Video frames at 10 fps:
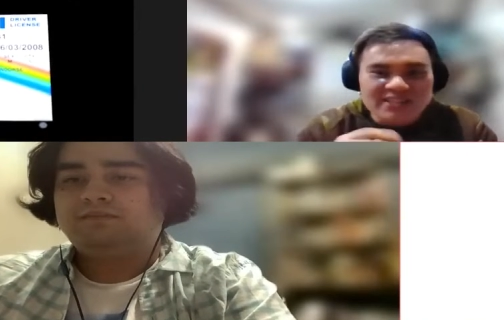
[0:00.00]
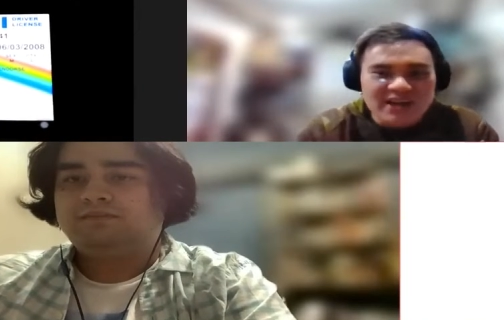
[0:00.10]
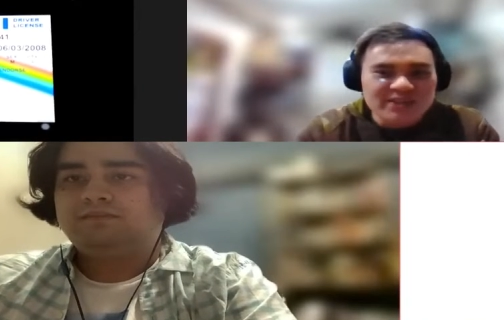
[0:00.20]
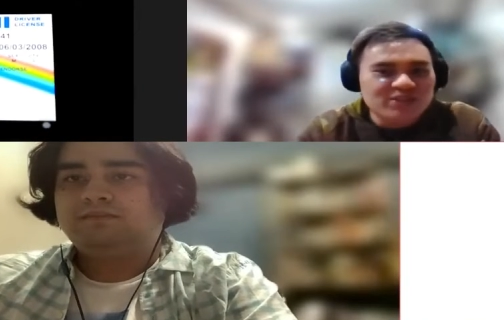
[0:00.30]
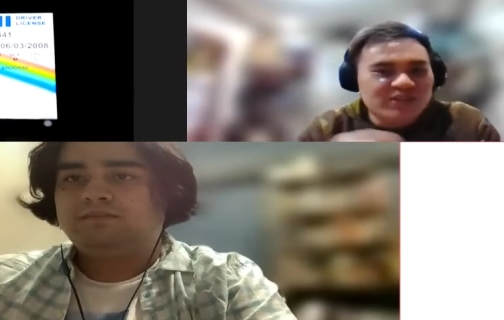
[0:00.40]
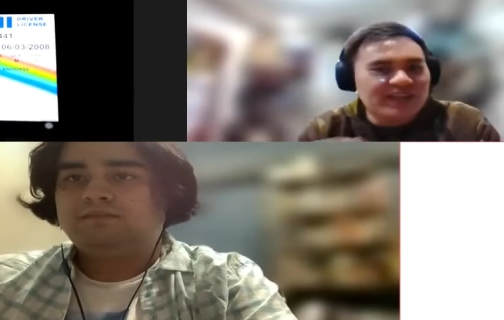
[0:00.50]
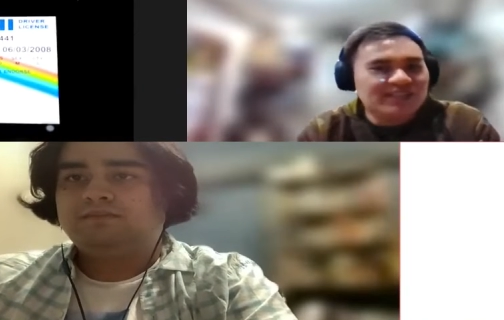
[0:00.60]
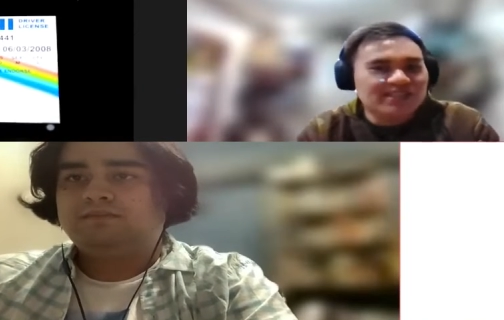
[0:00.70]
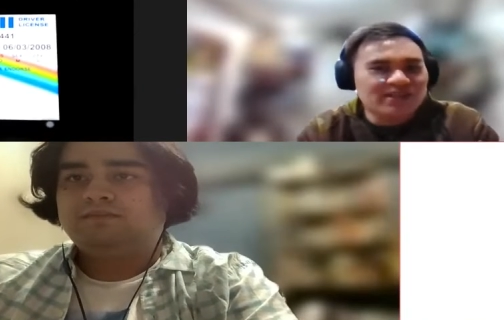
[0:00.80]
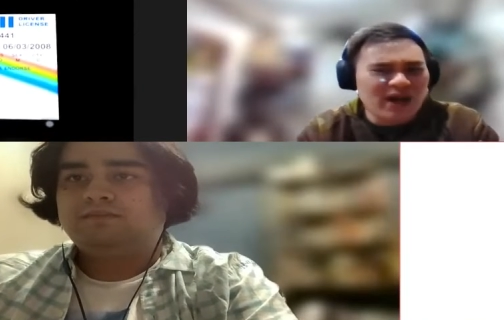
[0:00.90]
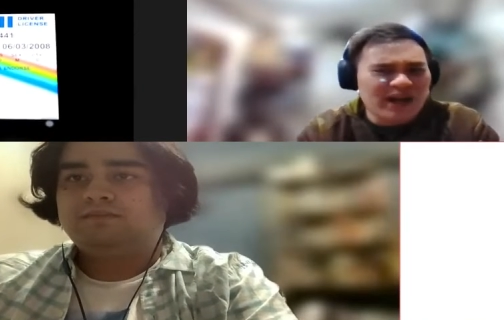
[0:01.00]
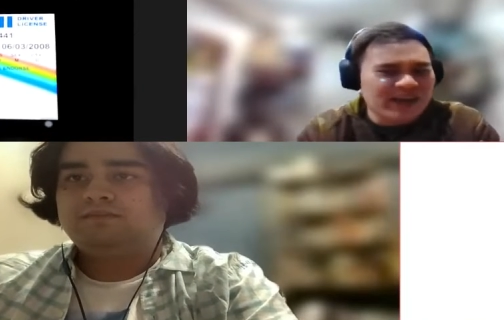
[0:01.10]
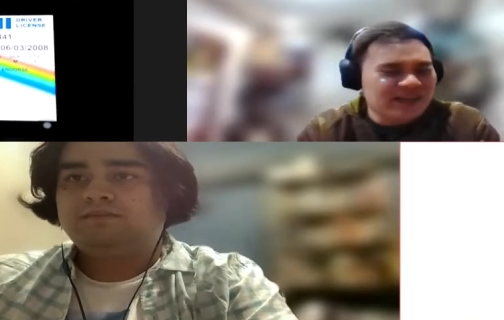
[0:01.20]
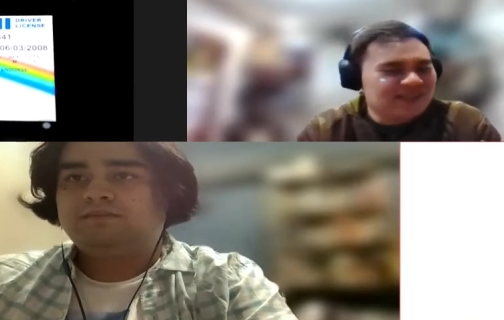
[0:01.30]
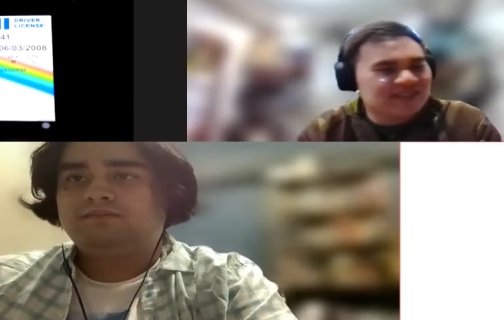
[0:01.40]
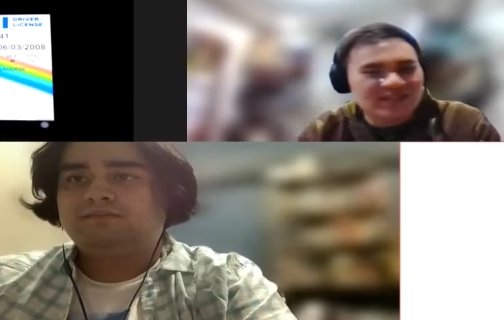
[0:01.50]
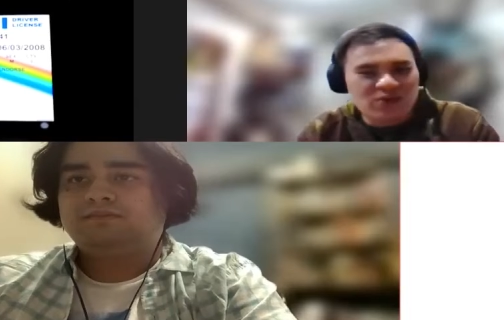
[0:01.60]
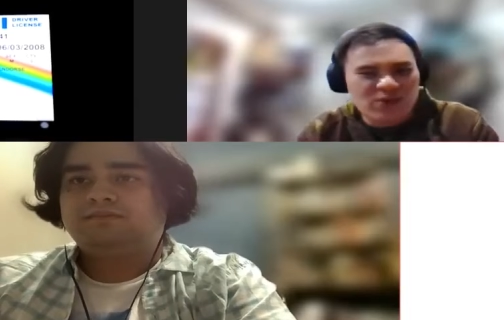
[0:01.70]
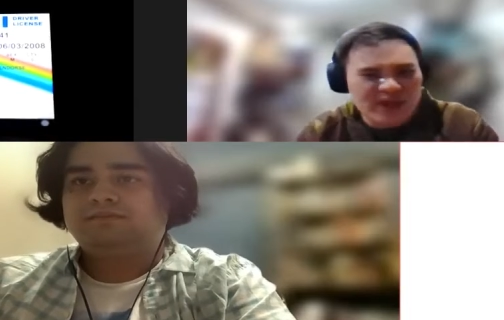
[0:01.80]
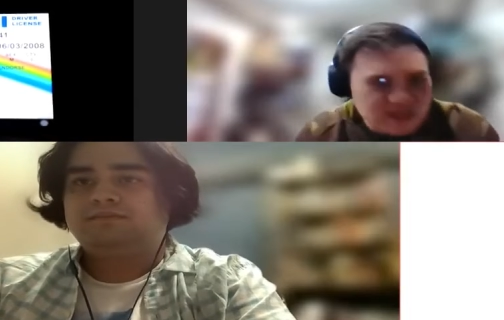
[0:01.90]
Speaker 1: That's hard to trace, I guess.
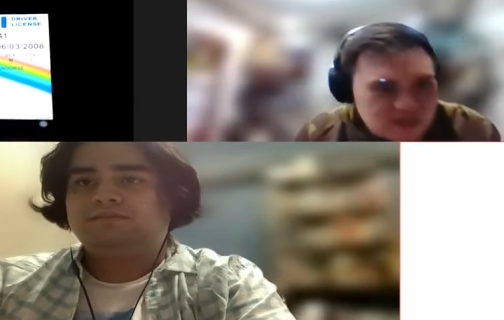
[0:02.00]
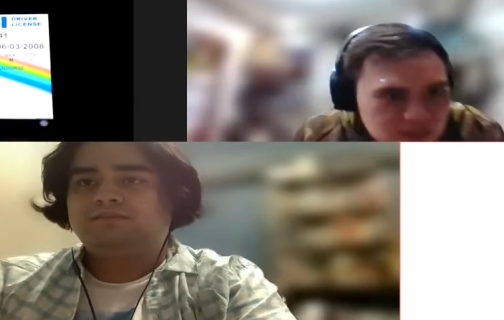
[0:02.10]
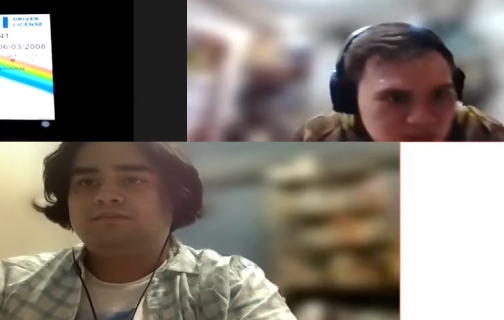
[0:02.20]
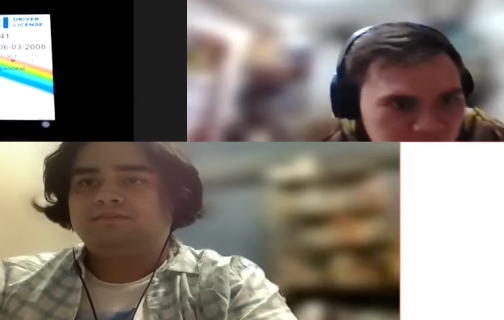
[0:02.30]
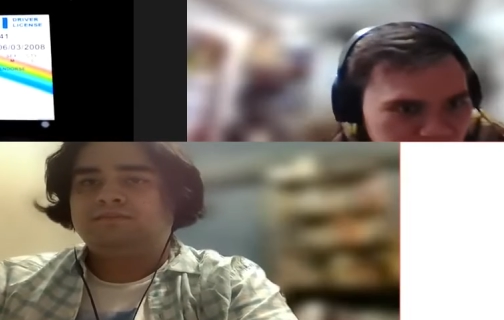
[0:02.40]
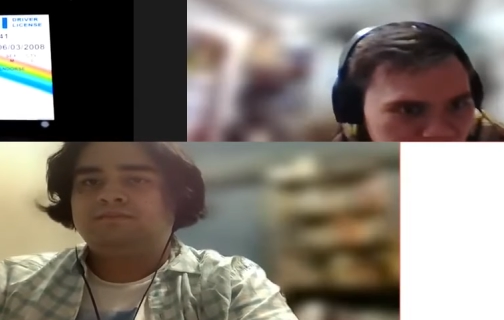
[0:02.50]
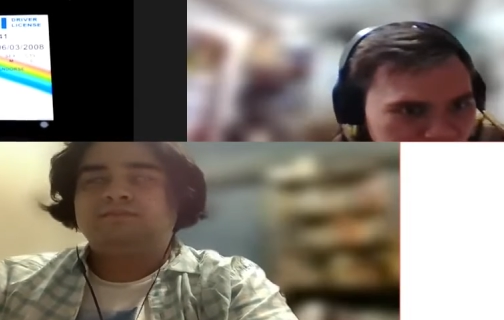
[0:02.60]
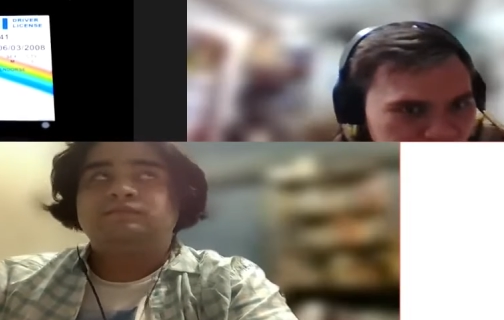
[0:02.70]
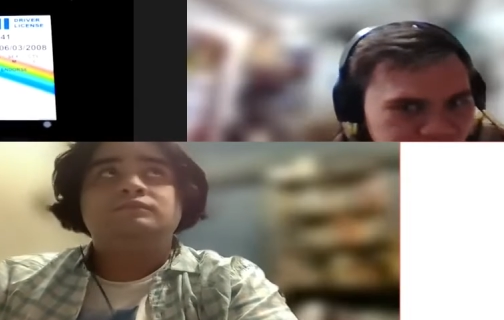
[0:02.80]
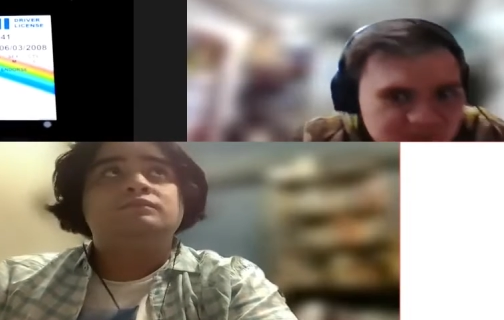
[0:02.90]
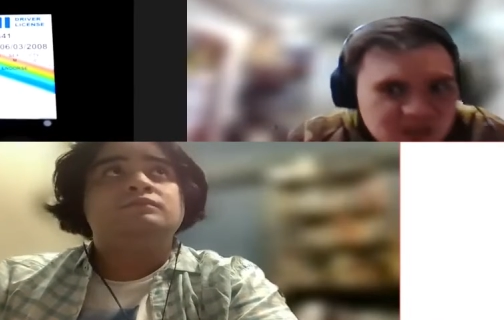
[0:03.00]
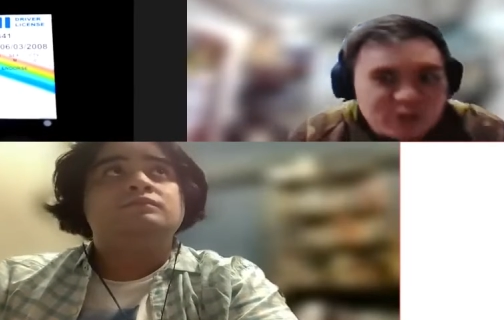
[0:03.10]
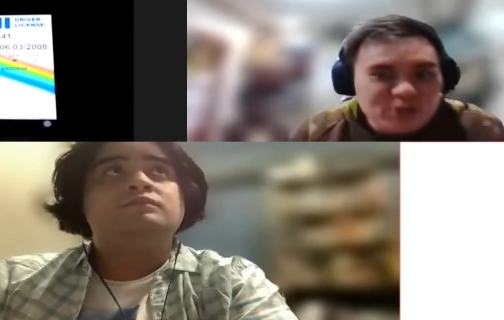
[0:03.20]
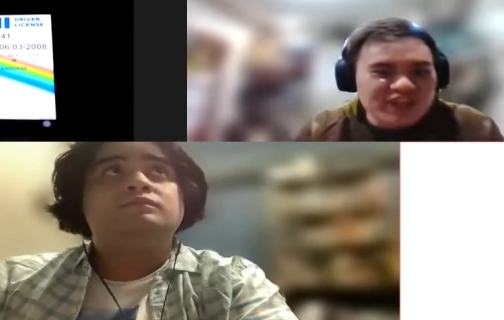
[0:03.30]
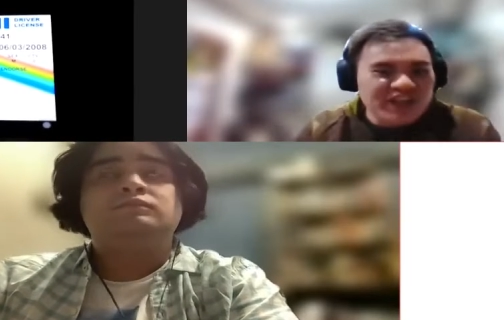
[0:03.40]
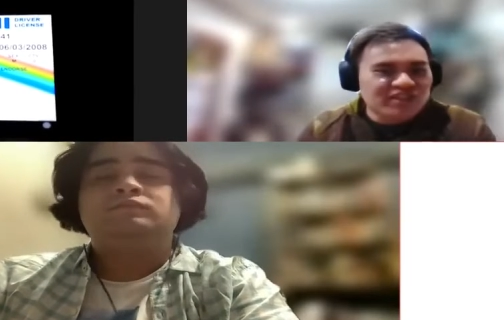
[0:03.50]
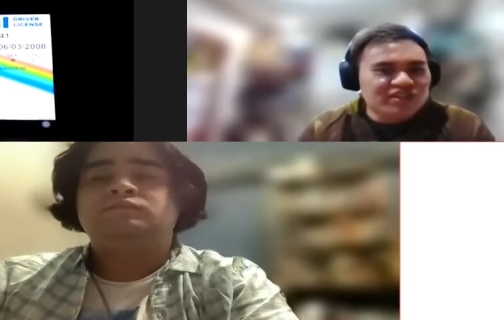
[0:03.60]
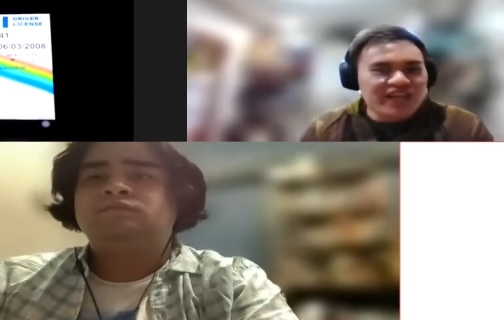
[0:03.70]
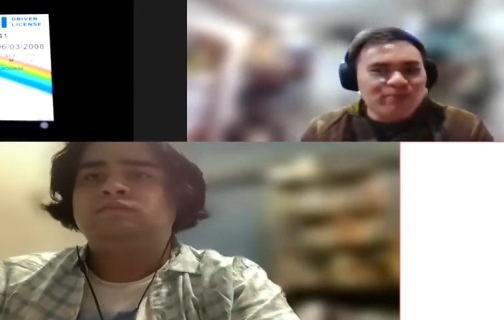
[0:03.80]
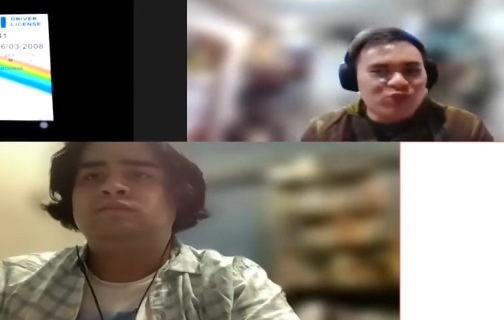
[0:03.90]
Wait, you
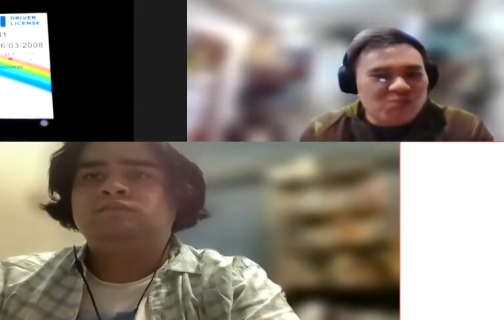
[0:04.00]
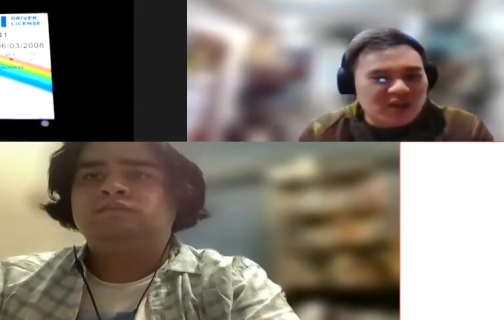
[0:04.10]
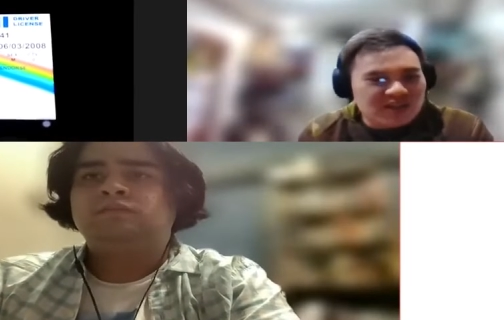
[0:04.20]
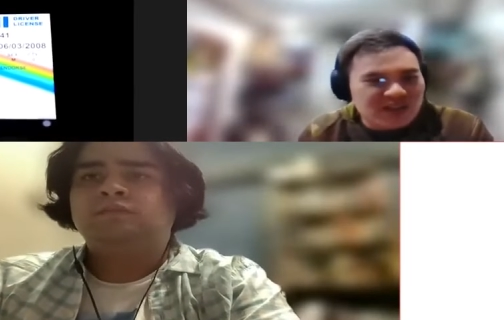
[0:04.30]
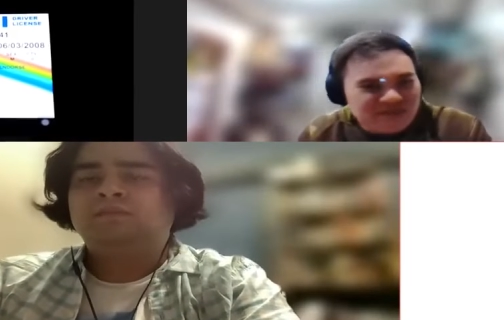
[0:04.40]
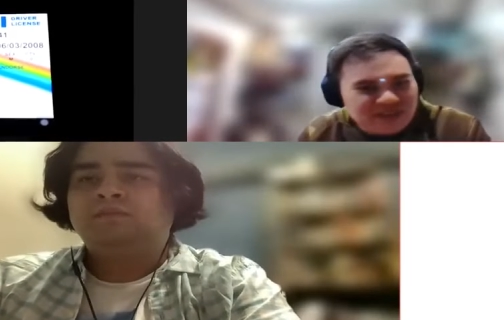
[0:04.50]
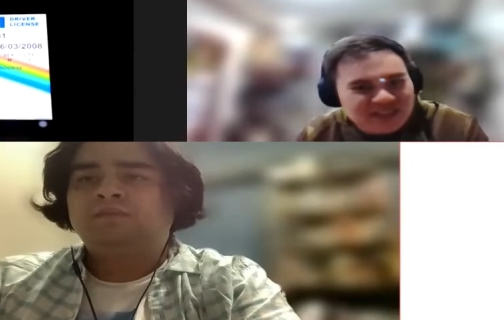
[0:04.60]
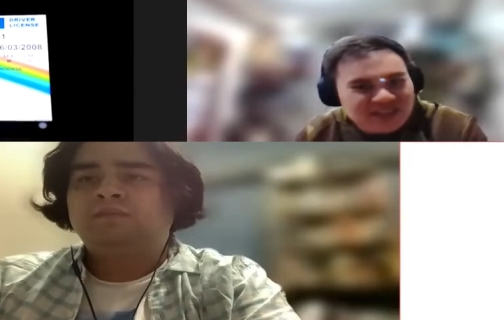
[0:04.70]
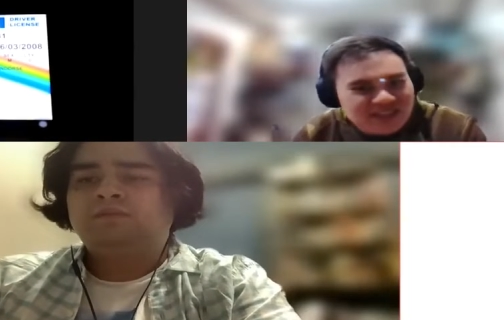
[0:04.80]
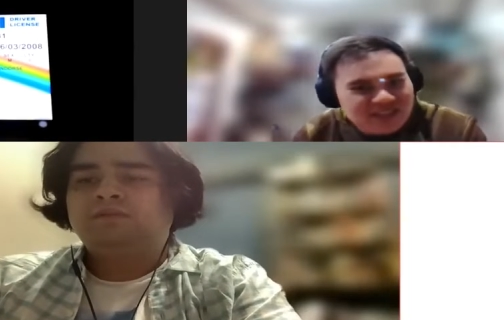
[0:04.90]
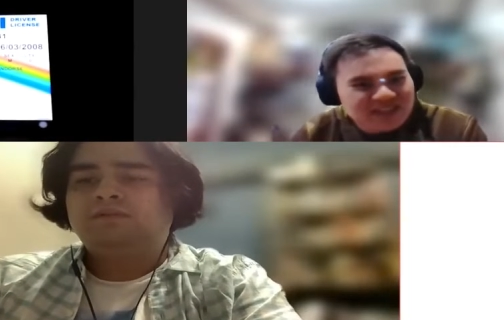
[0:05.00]
changed your name to McLovin?